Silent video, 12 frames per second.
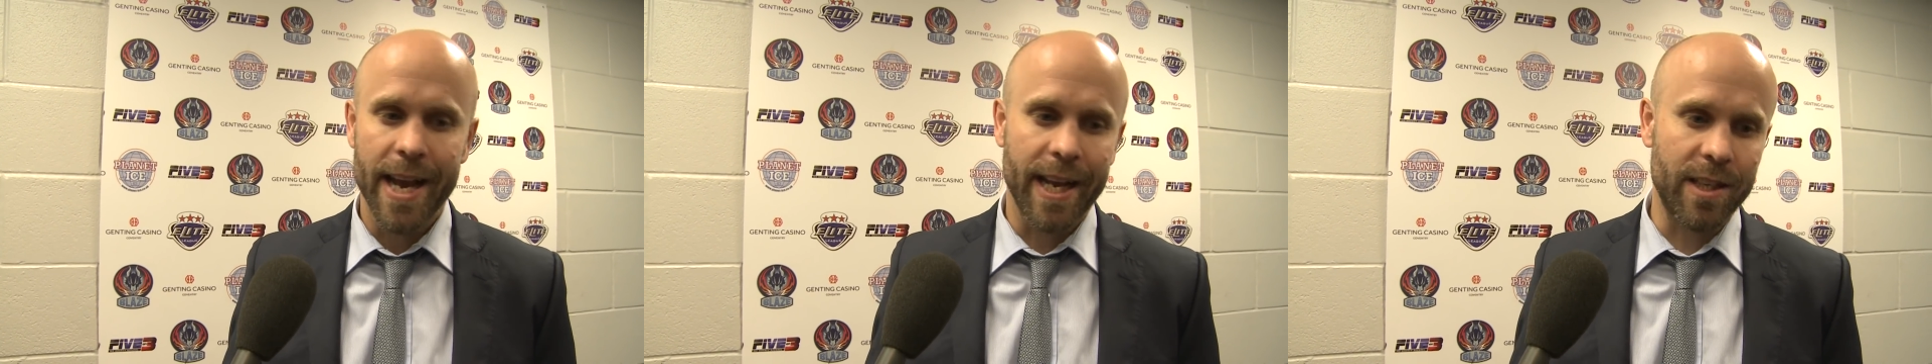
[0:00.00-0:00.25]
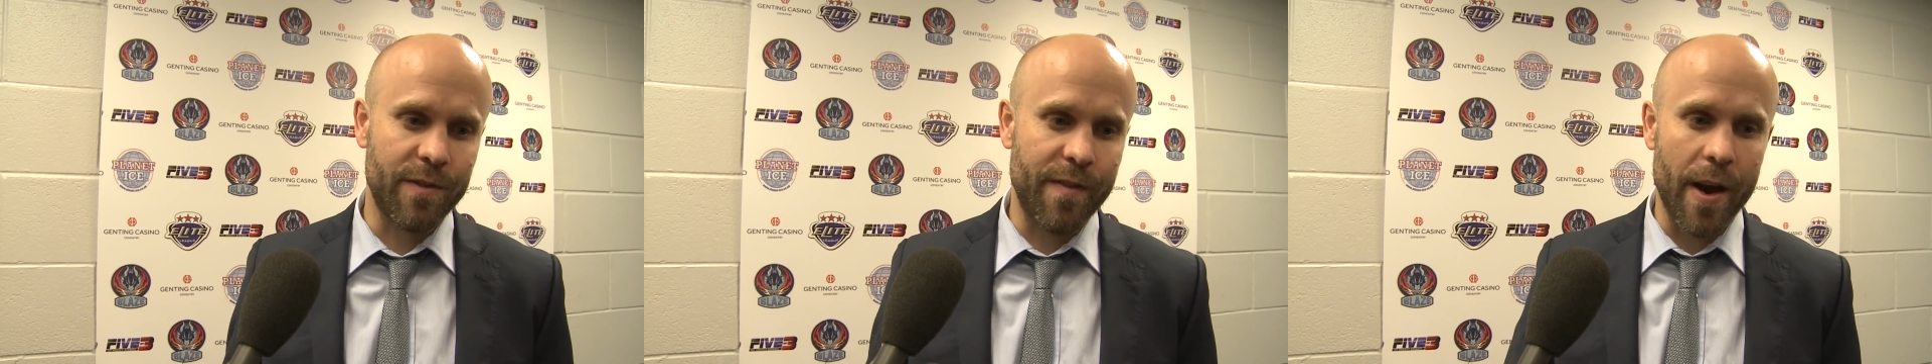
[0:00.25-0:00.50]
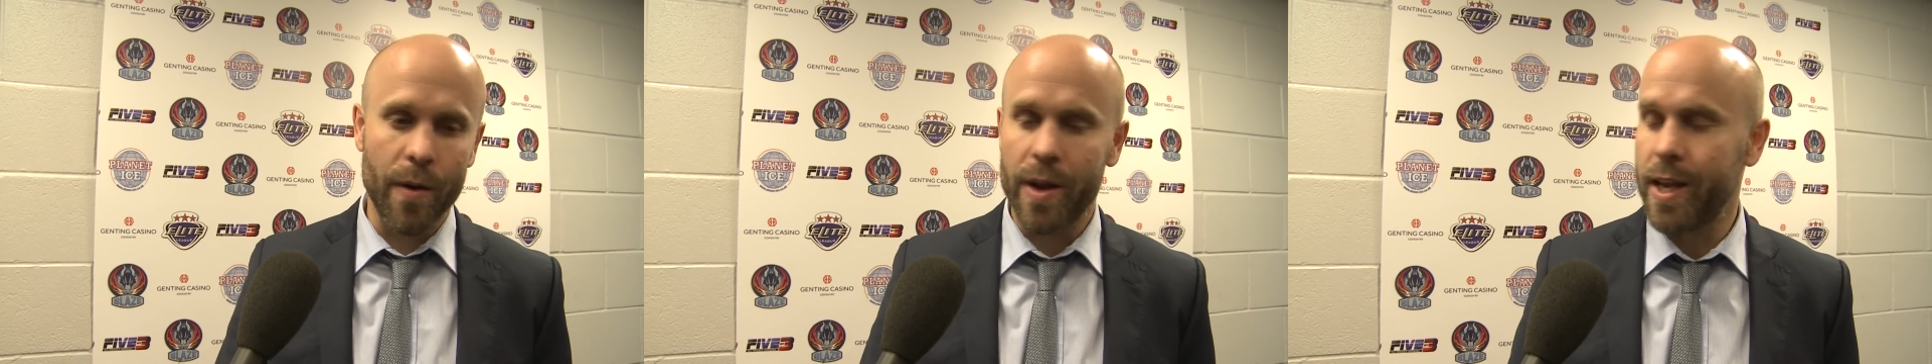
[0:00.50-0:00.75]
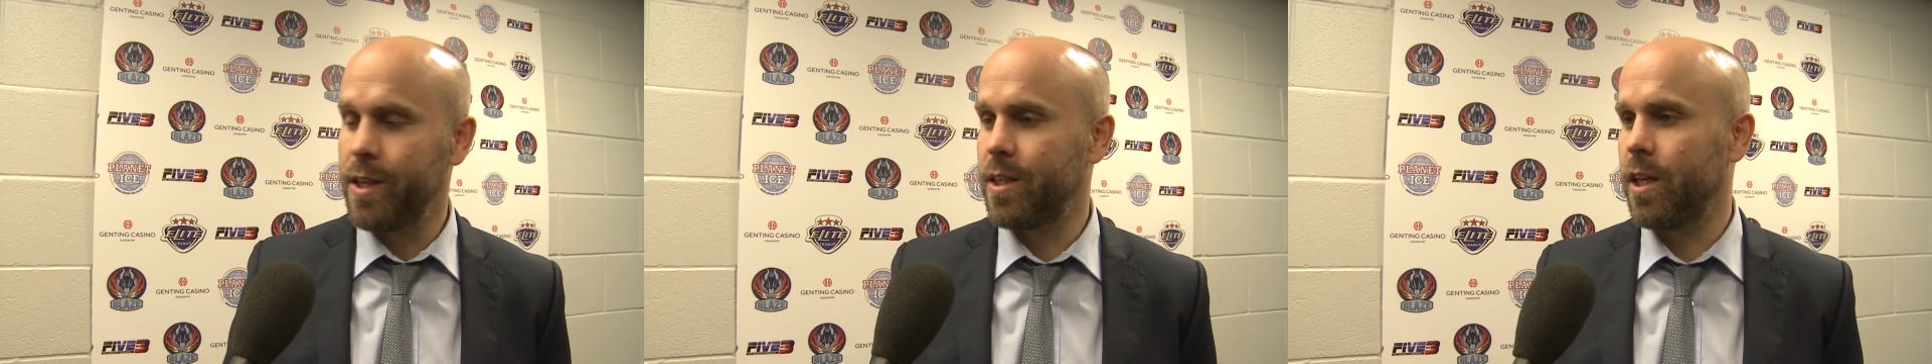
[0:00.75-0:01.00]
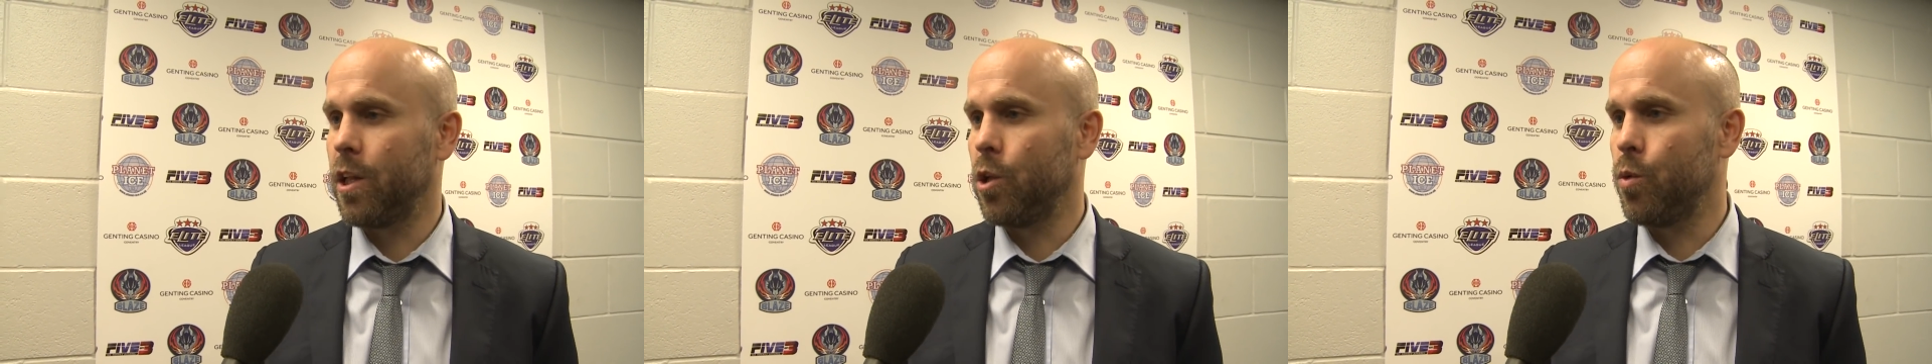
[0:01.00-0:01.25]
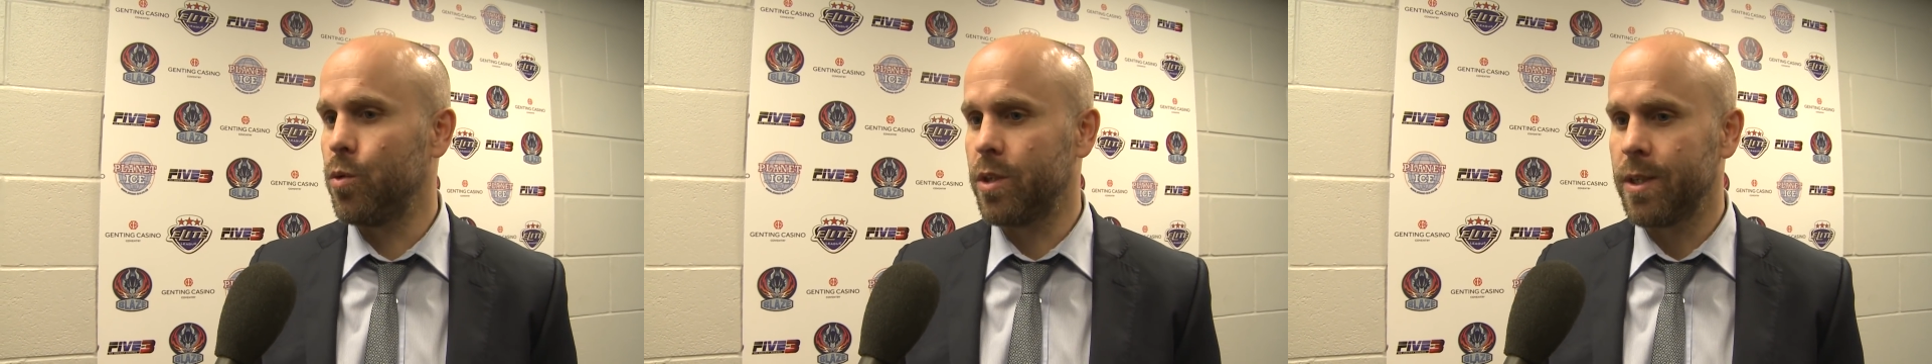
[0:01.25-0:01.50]
it's very easy to
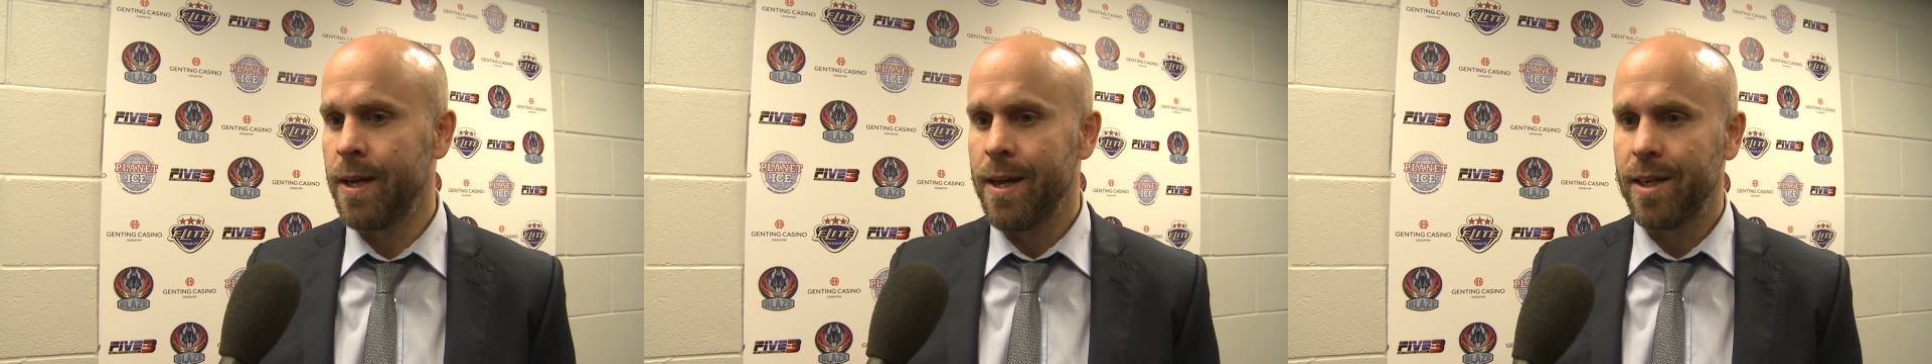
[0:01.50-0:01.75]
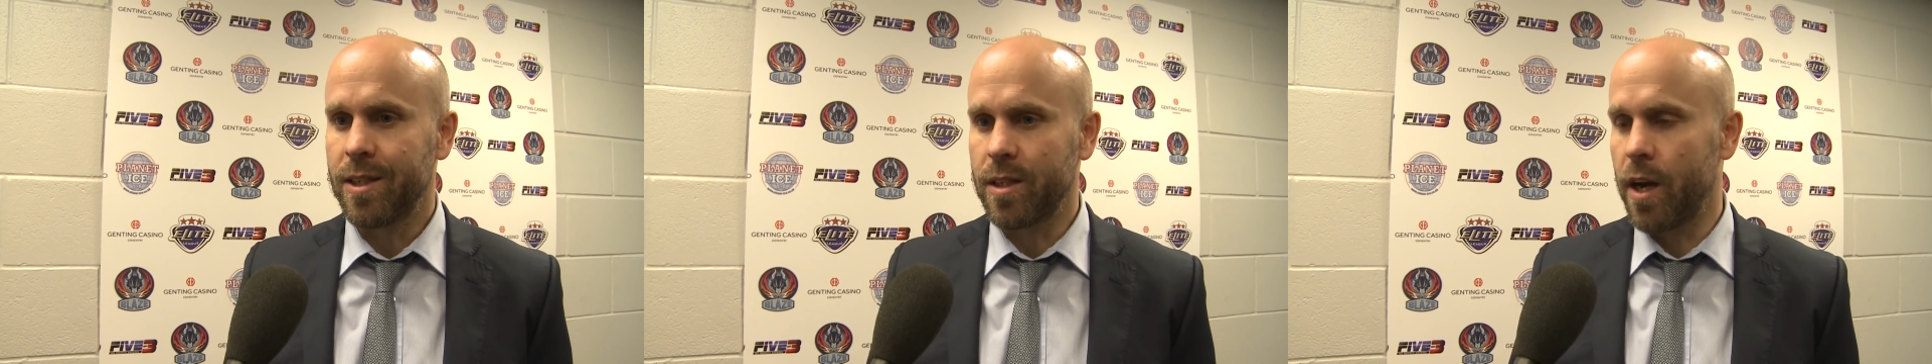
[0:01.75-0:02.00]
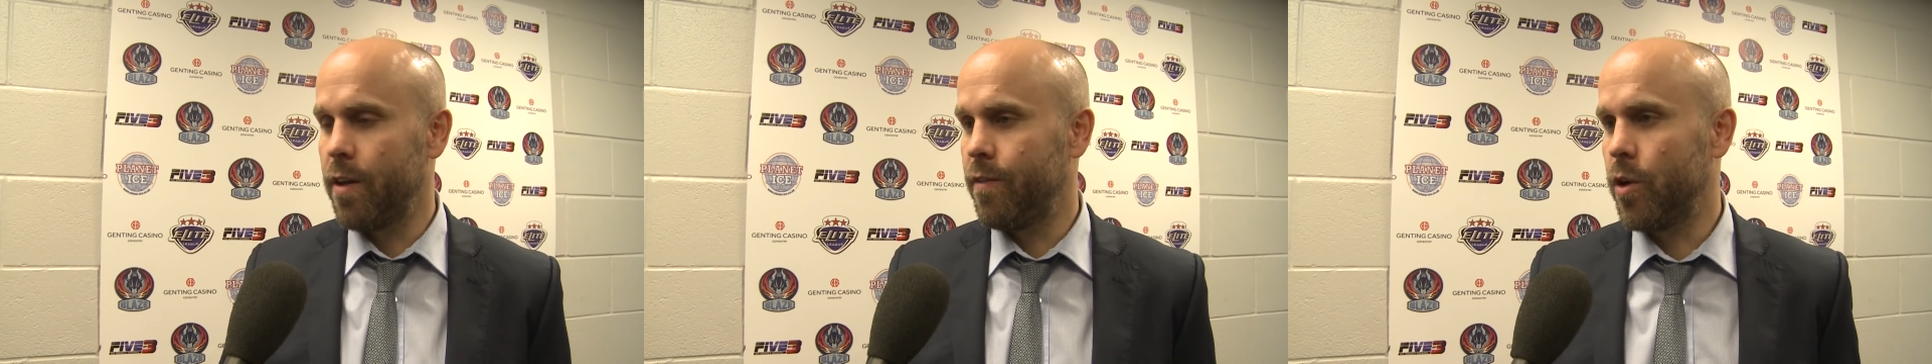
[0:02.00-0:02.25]
lose sight of